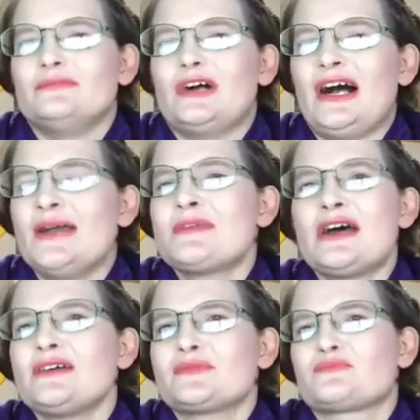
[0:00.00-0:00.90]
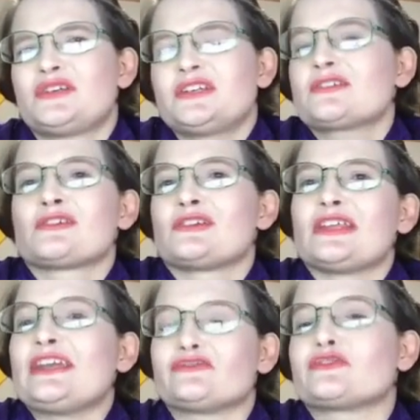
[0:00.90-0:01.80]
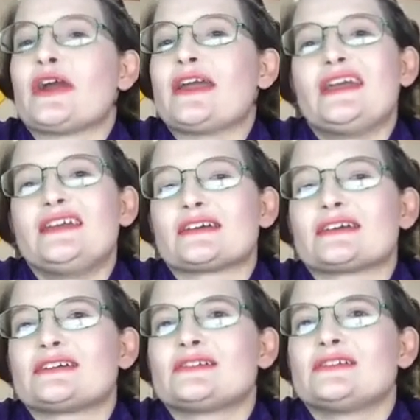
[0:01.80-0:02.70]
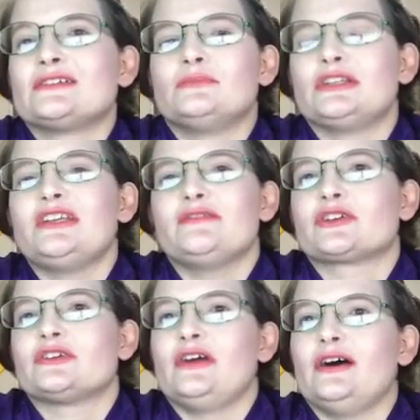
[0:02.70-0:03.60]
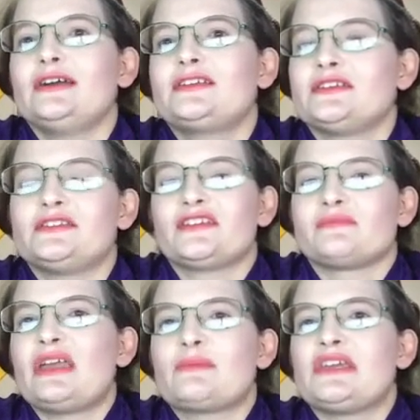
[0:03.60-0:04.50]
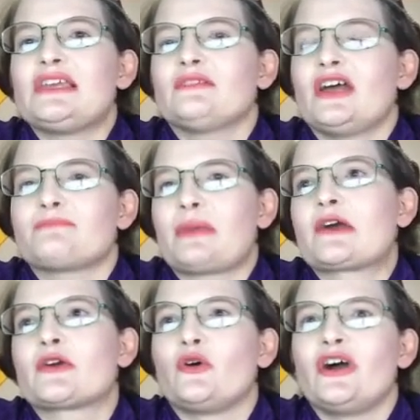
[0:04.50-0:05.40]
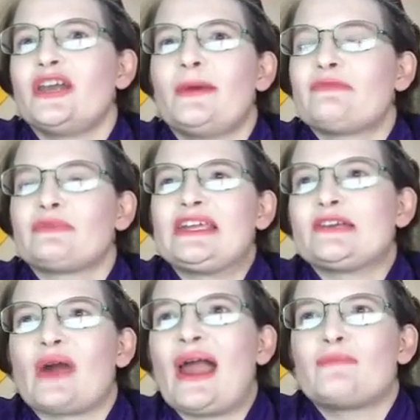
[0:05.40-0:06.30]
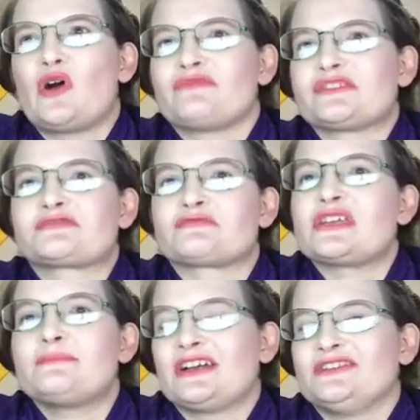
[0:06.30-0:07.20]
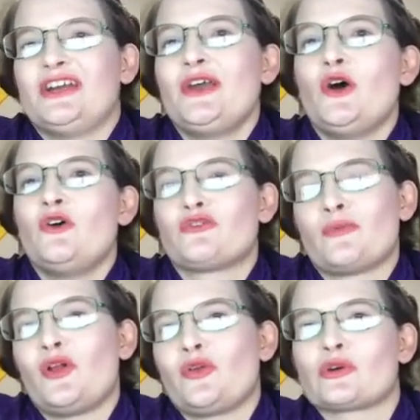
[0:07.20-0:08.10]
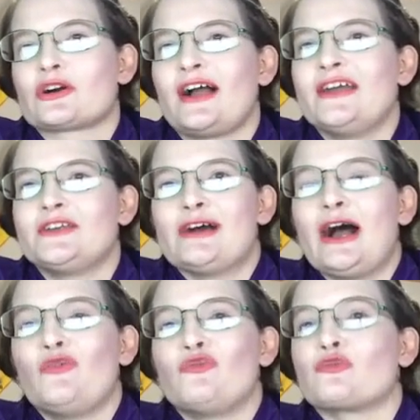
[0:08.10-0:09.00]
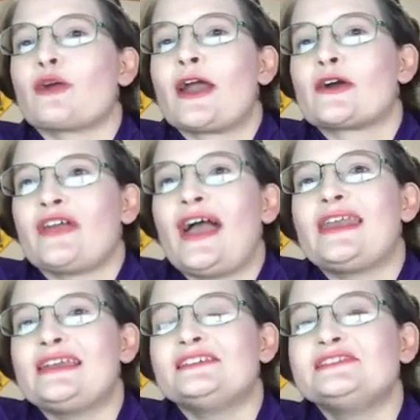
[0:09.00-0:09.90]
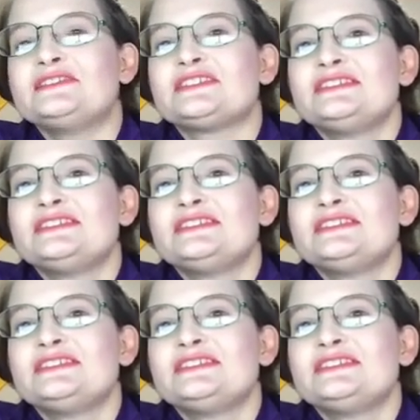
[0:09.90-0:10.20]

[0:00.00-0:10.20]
I'm not particularly afraid, believe it or not. It doesn't make me like paranoid about being grabbed off the street, because I know from all the work I do how rare that is.